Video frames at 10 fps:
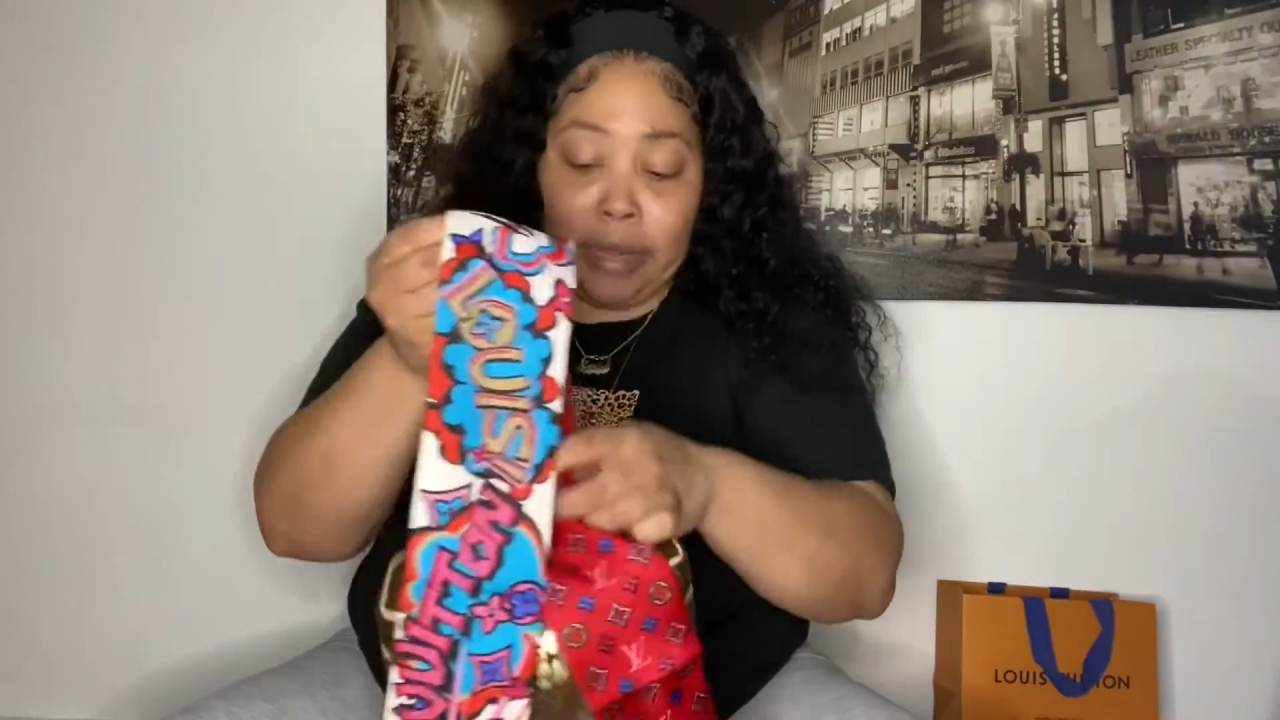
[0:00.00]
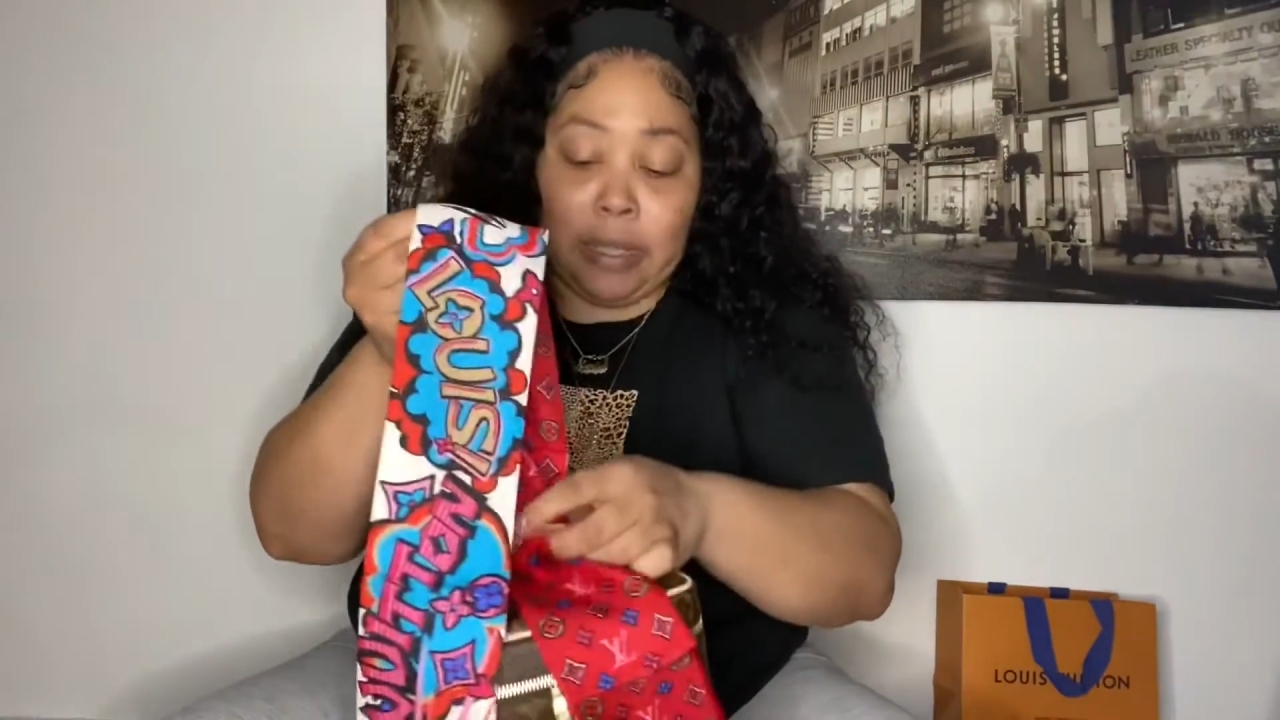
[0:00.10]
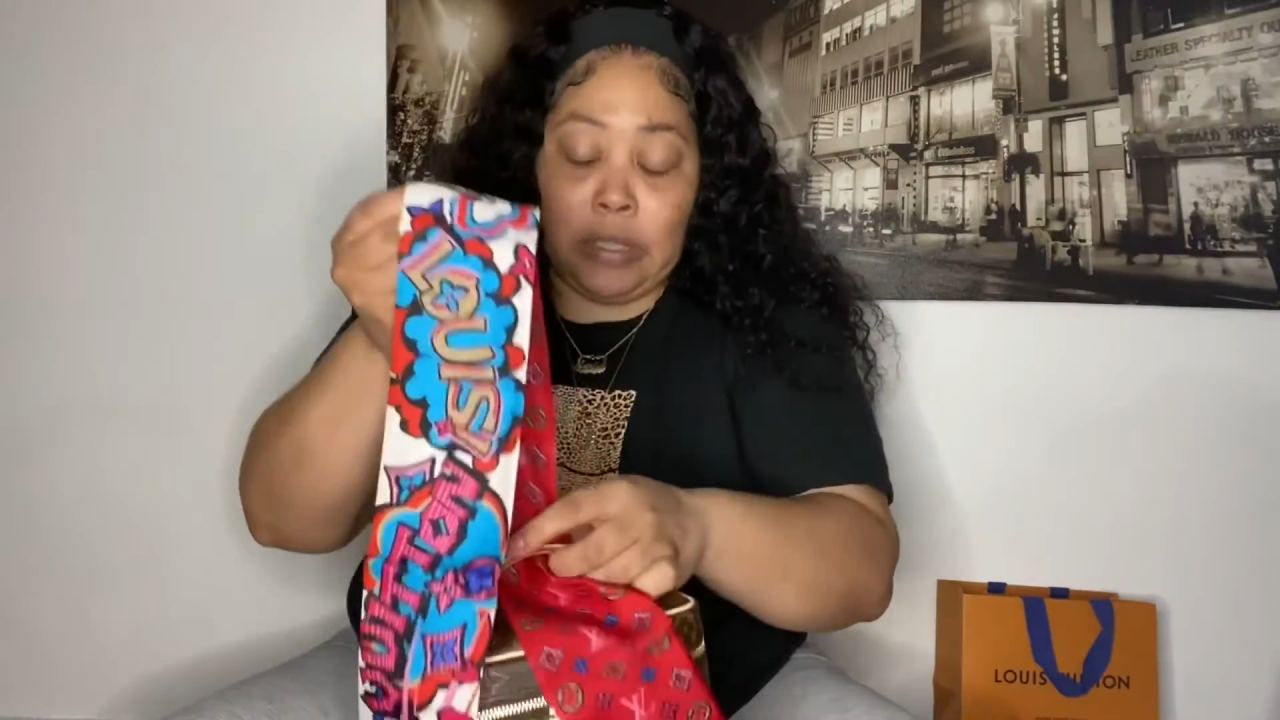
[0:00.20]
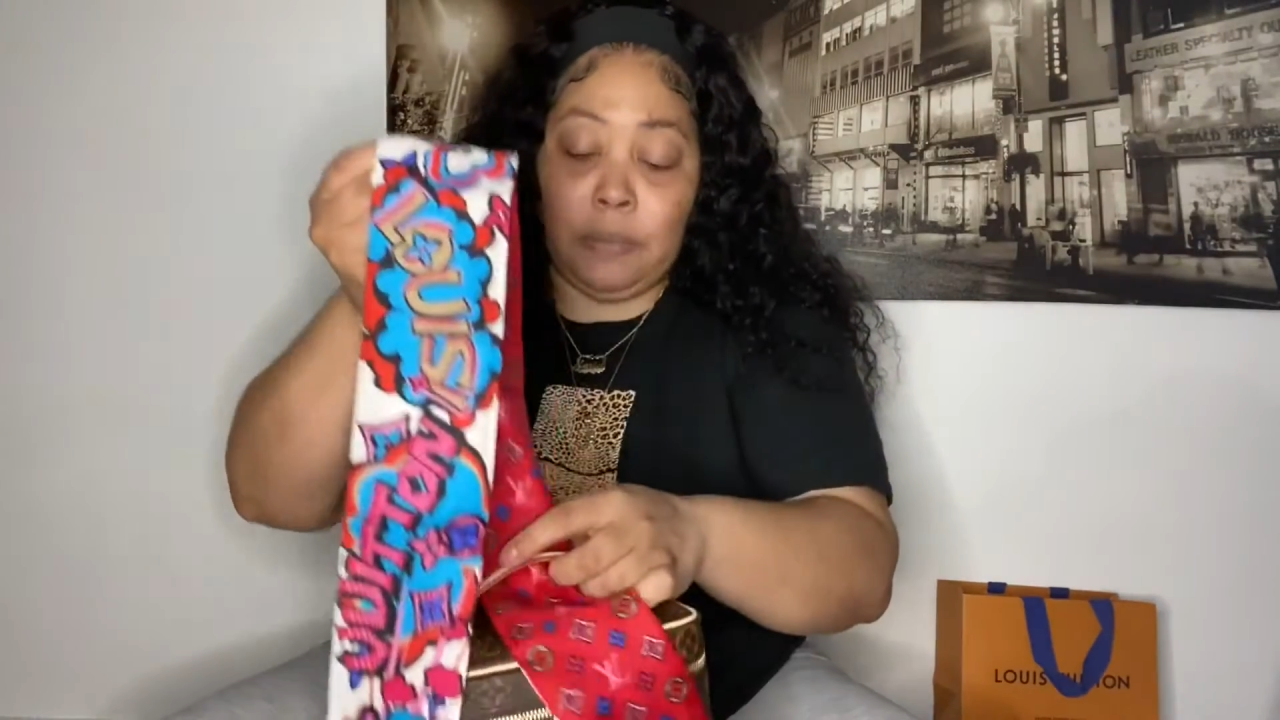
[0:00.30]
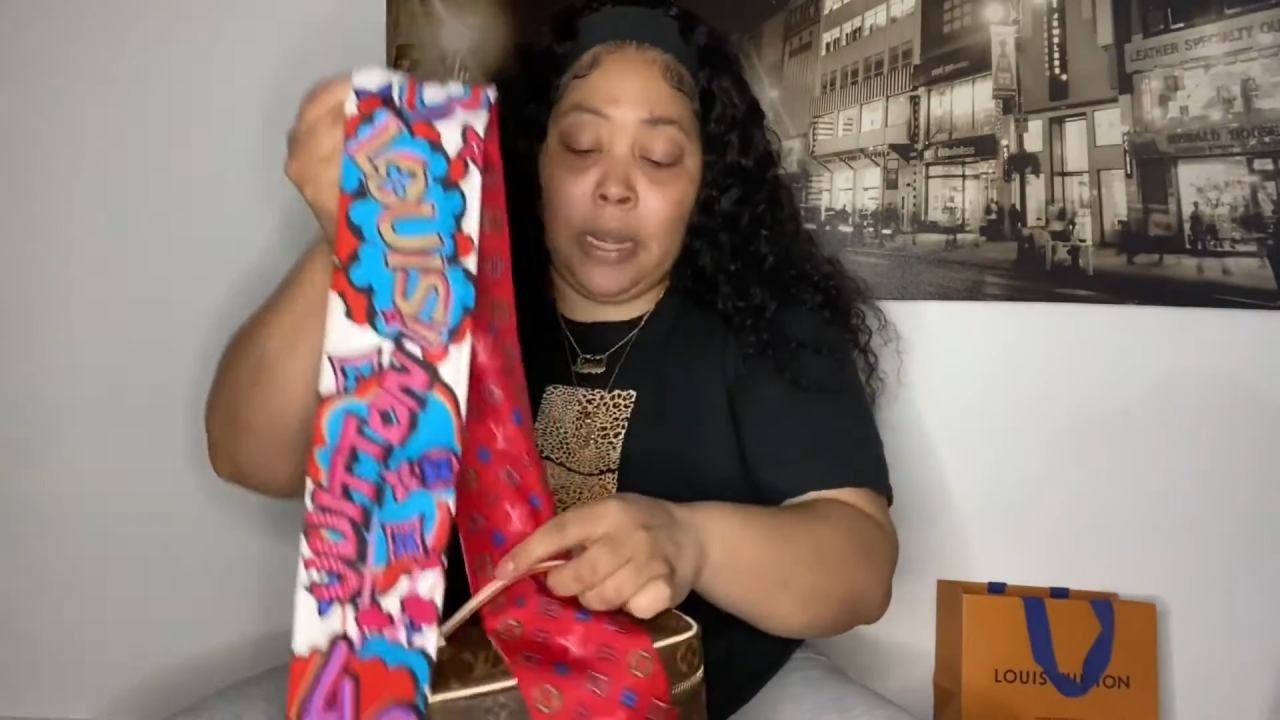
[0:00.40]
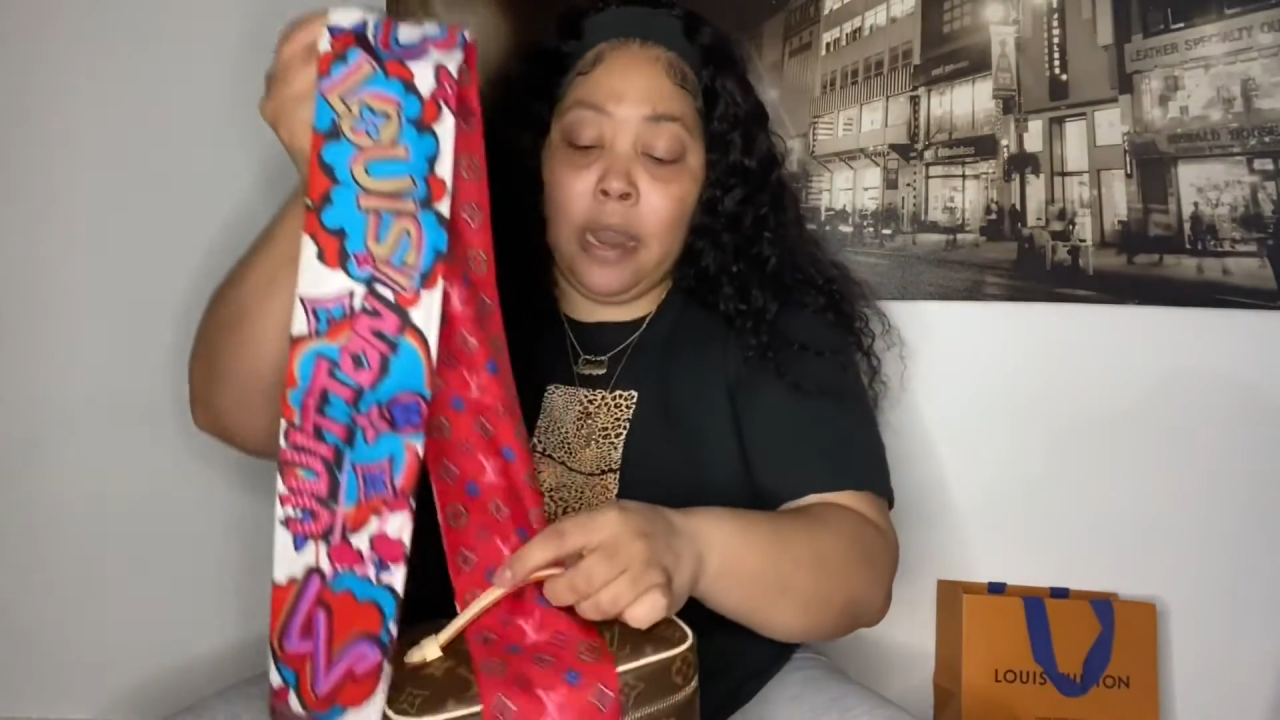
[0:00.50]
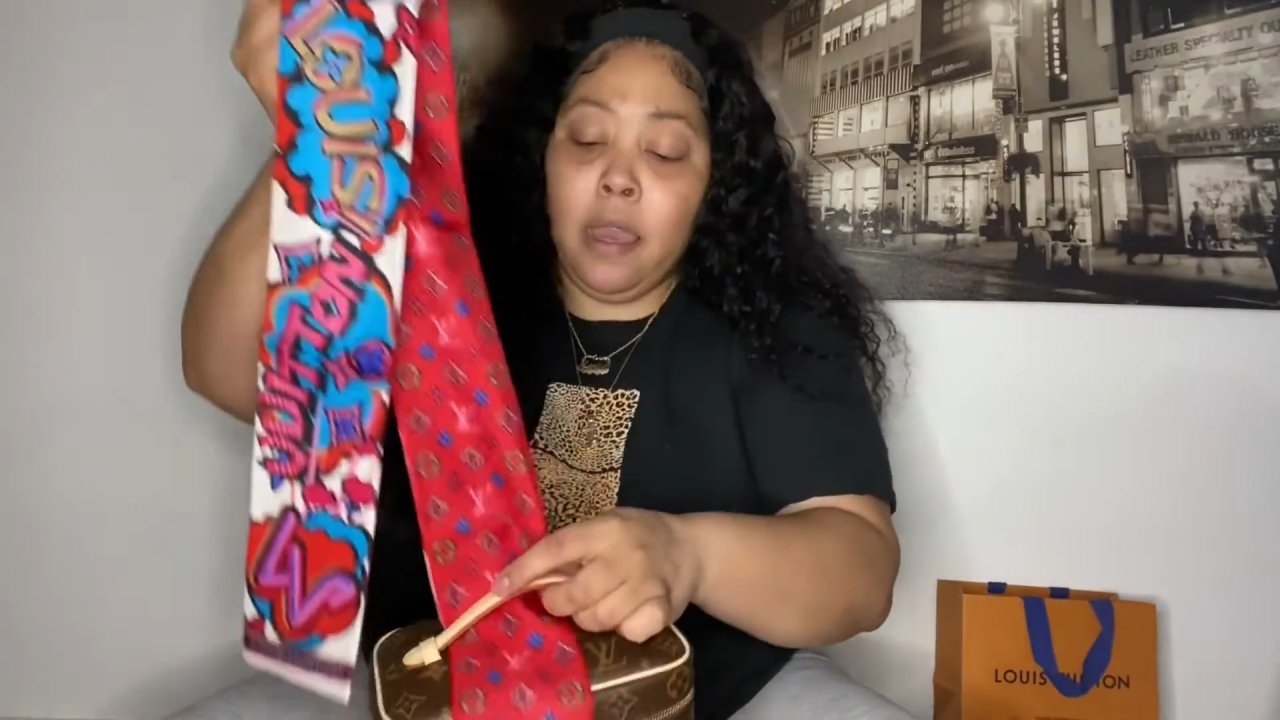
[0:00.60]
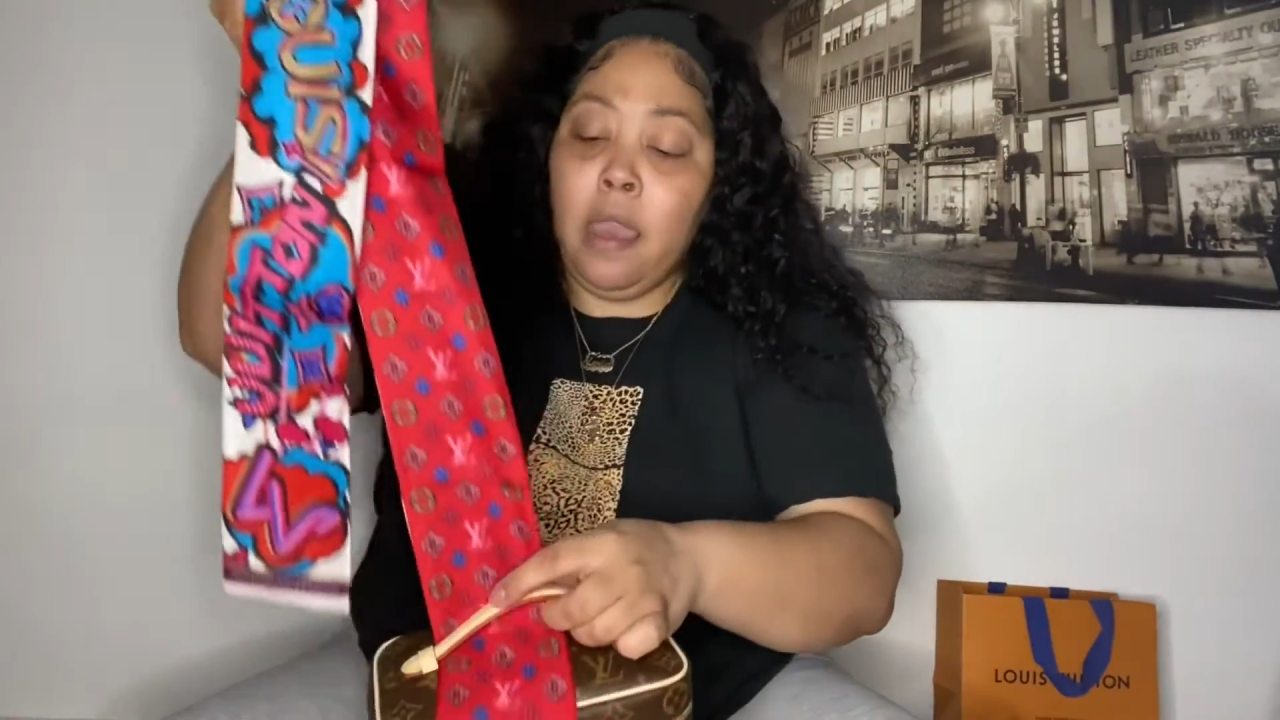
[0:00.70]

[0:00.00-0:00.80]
this one,